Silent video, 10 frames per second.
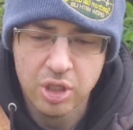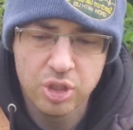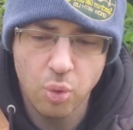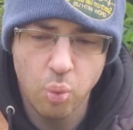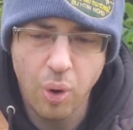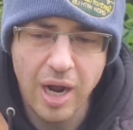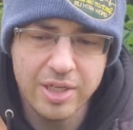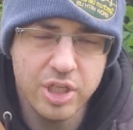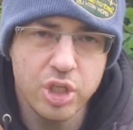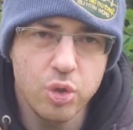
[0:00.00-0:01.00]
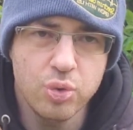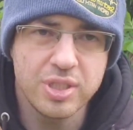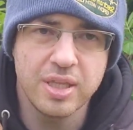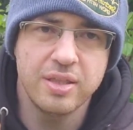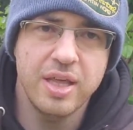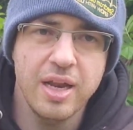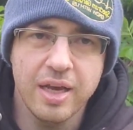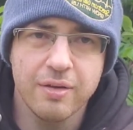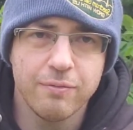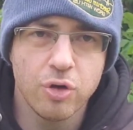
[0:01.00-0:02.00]
So why do you use
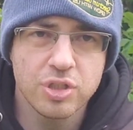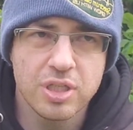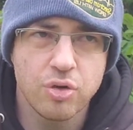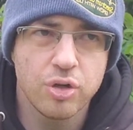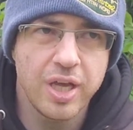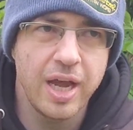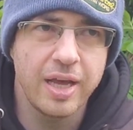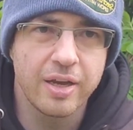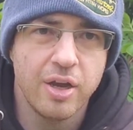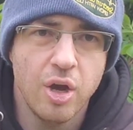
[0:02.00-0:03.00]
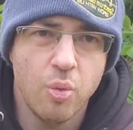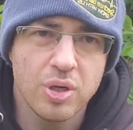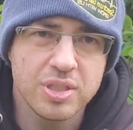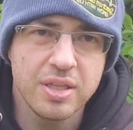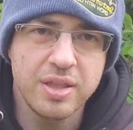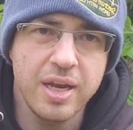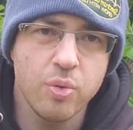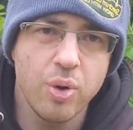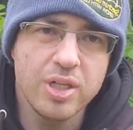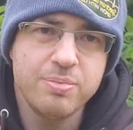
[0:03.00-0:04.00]
synthetic versus organic? Well, synthetic,
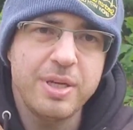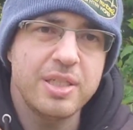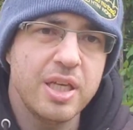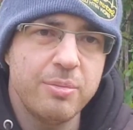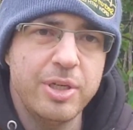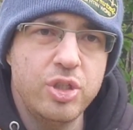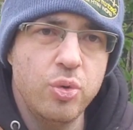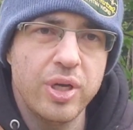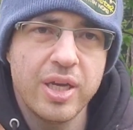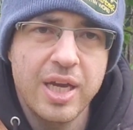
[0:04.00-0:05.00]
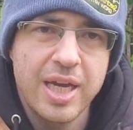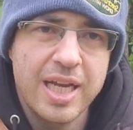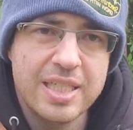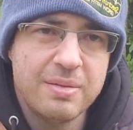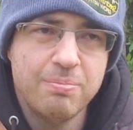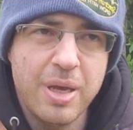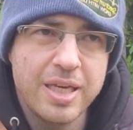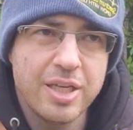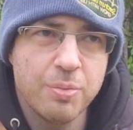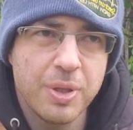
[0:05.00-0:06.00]
what it's basically going to be doing is
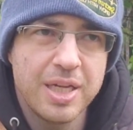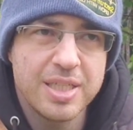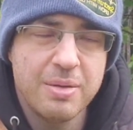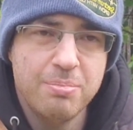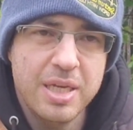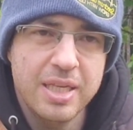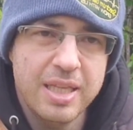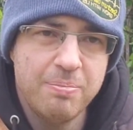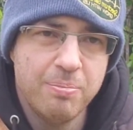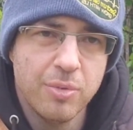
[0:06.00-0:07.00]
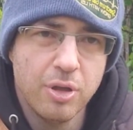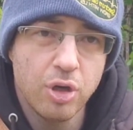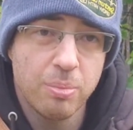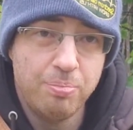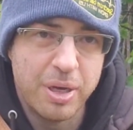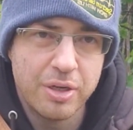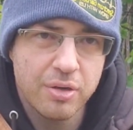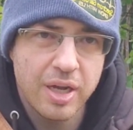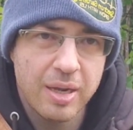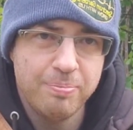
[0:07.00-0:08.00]
making your plants immediately look
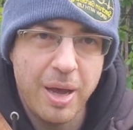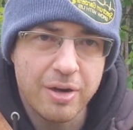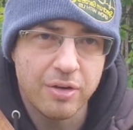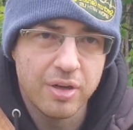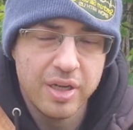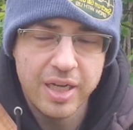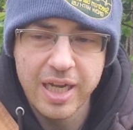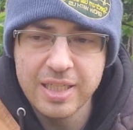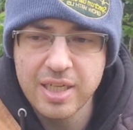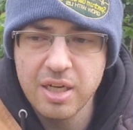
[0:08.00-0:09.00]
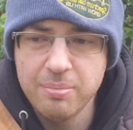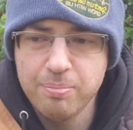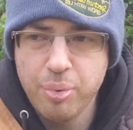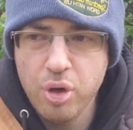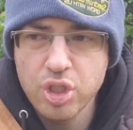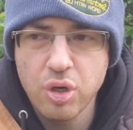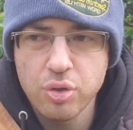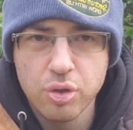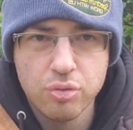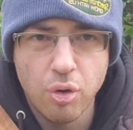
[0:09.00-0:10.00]
bigger and better. It's going to push out
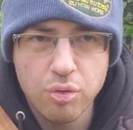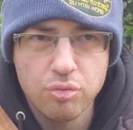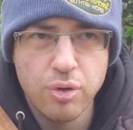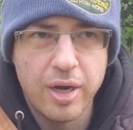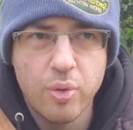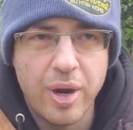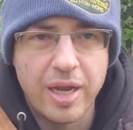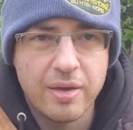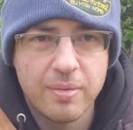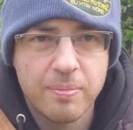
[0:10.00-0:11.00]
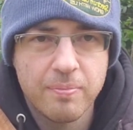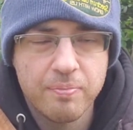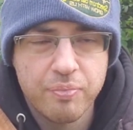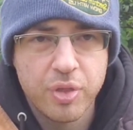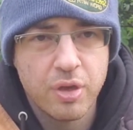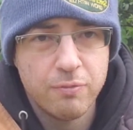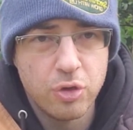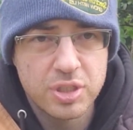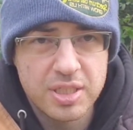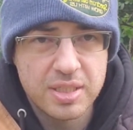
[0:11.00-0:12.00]
your growth right away
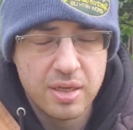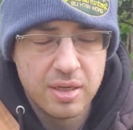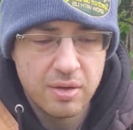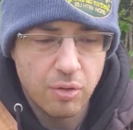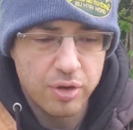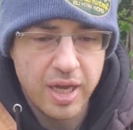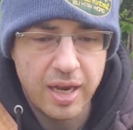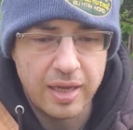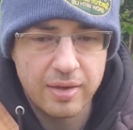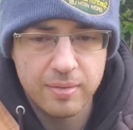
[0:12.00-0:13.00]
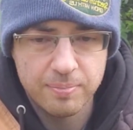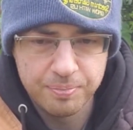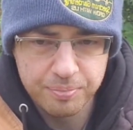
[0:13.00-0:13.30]
versus organic.